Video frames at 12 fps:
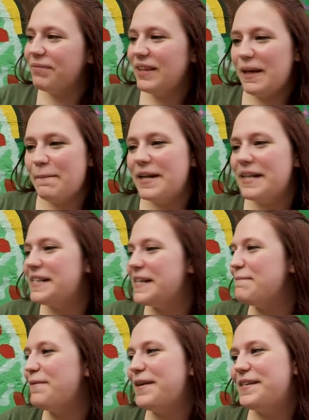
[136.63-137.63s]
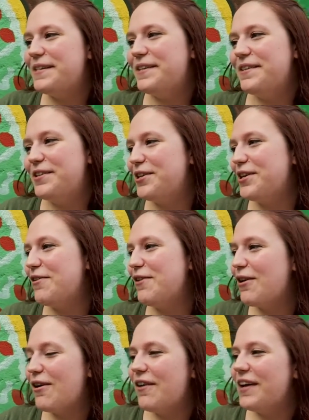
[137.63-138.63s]
But at some point during the show, a
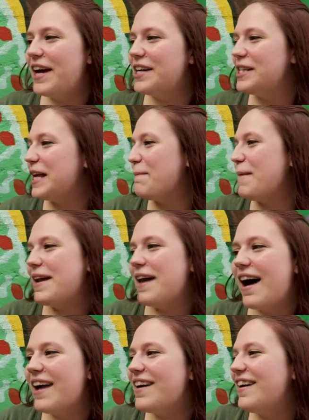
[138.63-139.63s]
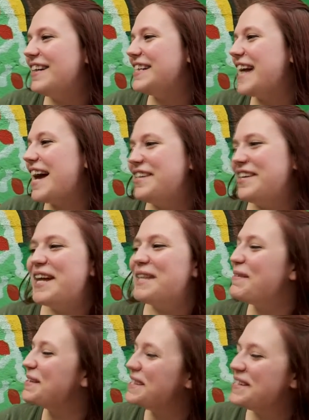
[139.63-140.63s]
girl and I just made eye contact. You're not
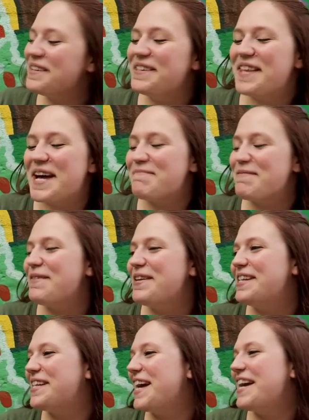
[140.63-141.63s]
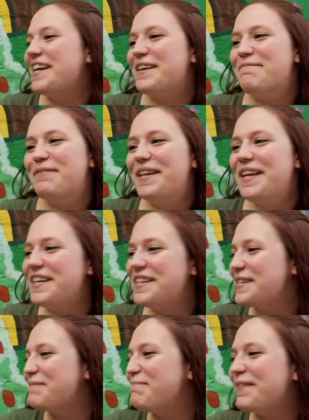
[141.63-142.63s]
supposed to do that, but we just had a complete
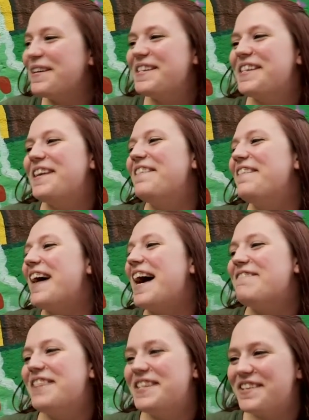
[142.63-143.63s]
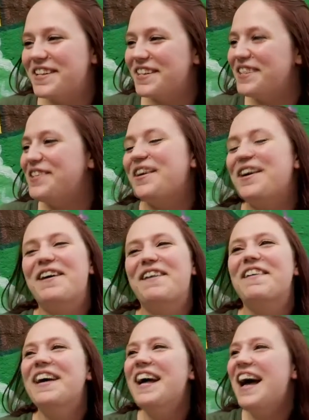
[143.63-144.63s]
burst out laughing during the
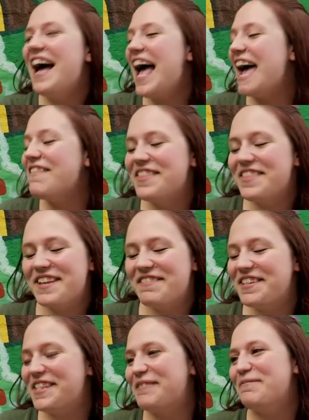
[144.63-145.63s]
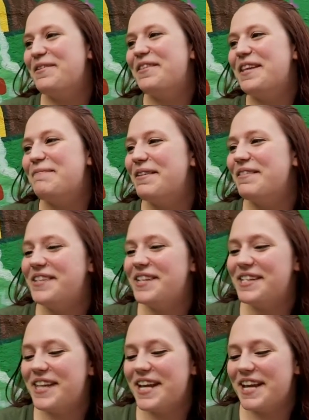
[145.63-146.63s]
show. Everything went smoothly, but it was
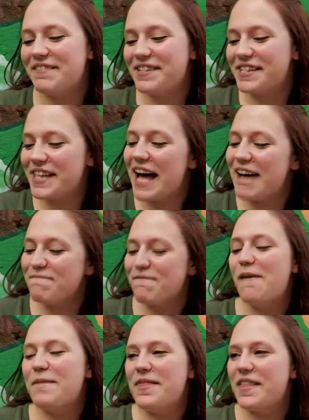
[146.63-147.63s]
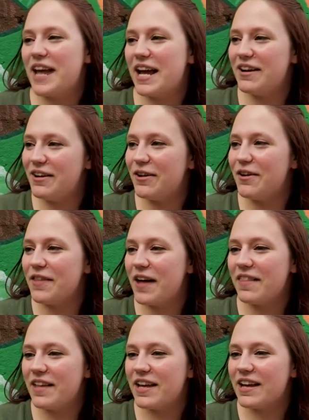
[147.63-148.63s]
just it was that moment that I knew that
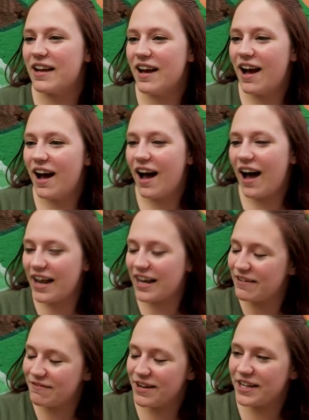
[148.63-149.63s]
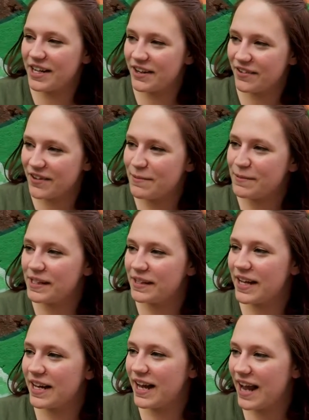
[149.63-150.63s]
I can work in groups, and
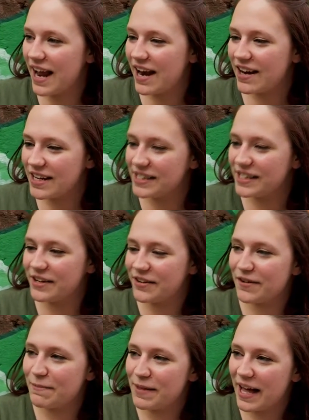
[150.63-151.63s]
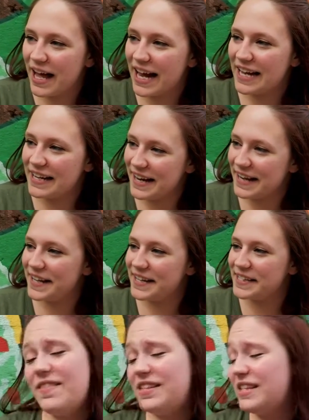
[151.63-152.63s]
AIR is the group that I needed.
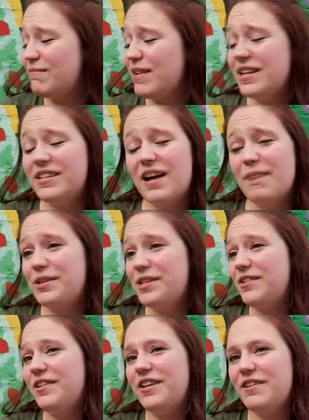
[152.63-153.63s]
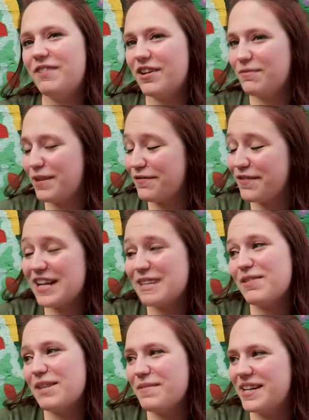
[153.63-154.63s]
So amazing opportunity to work in my fire
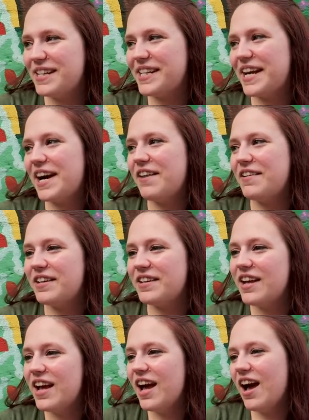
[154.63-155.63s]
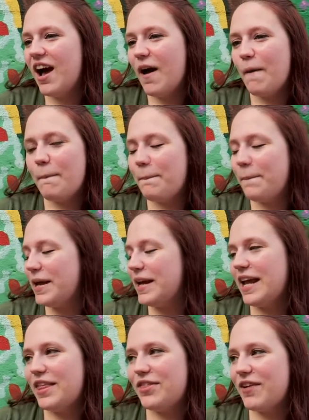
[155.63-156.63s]
department in town, and in
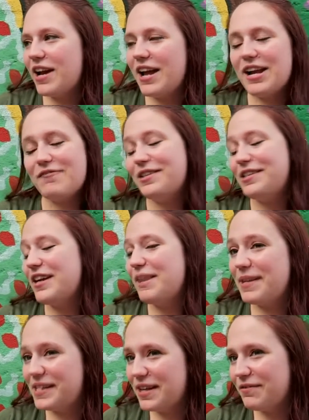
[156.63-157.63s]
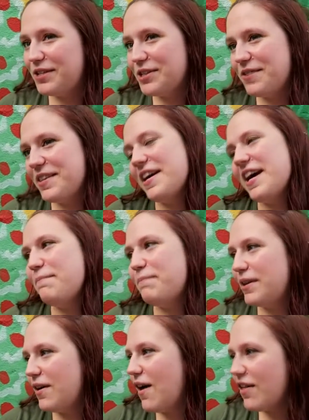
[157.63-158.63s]
8th grade I never saw myself doing that,
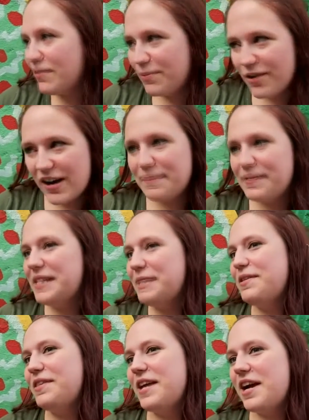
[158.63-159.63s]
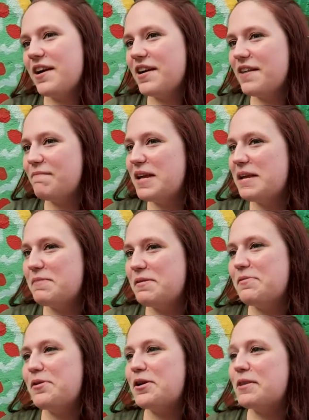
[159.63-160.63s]
but all the programs I did with AIR, it made me
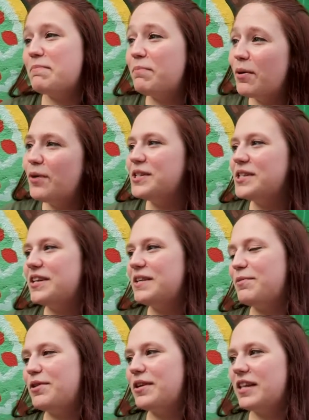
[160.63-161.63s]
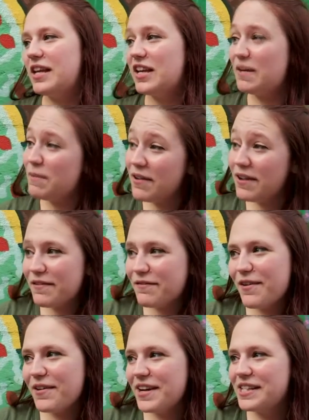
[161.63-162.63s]
more bolder and more community
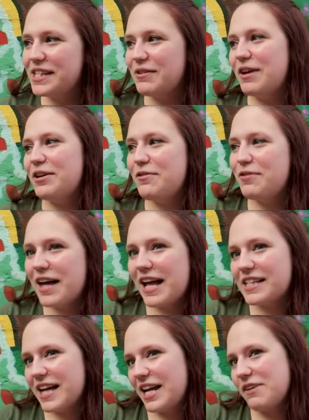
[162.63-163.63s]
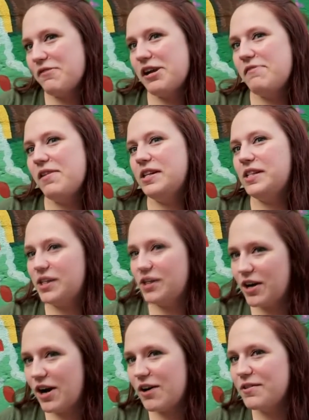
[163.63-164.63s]
focused, so I knew that's kind of where I wanted to
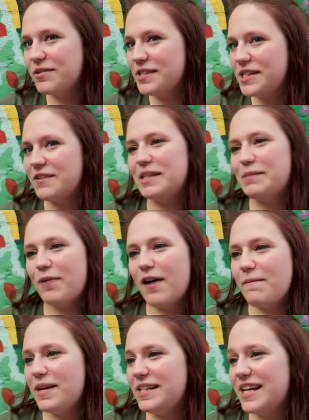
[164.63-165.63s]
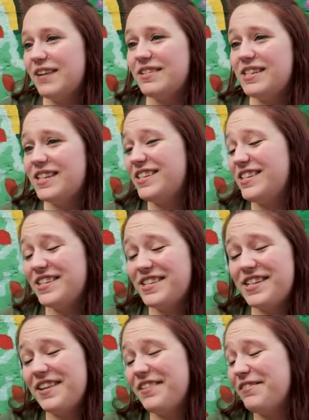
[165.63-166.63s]
go. So it's brought me down 6 years
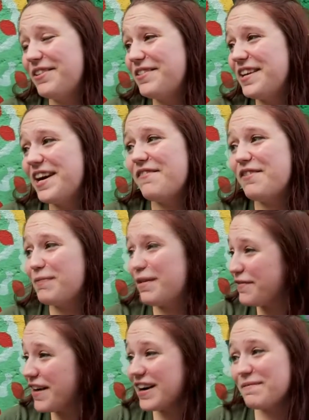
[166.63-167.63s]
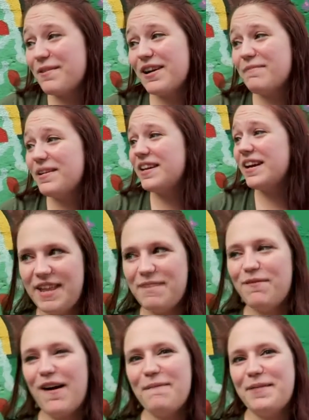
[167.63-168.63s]
down the road now with my fire department. It
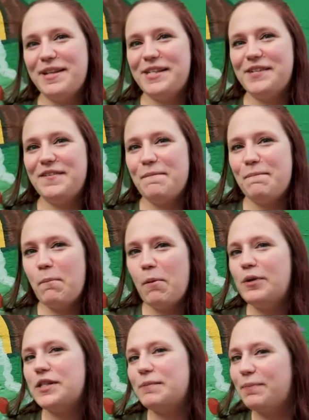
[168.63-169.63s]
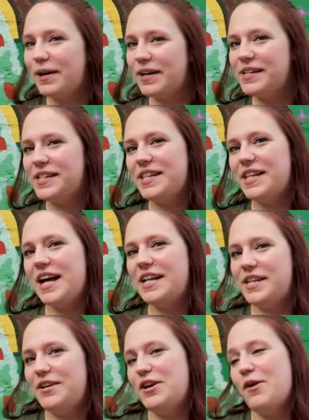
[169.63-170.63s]
brought me into a bolder person that I
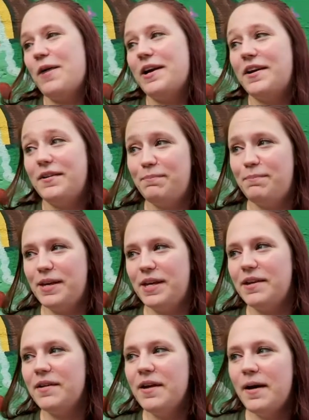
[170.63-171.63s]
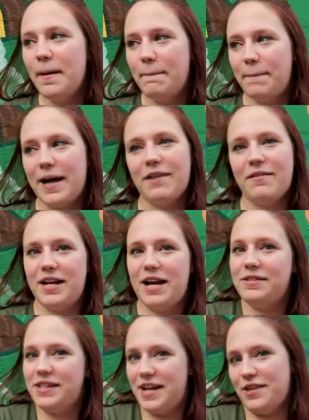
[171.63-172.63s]
didn't know I could be back when I
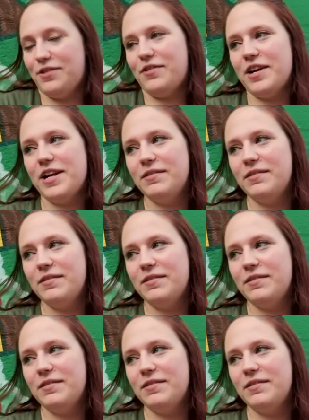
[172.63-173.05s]
was in 8th grade.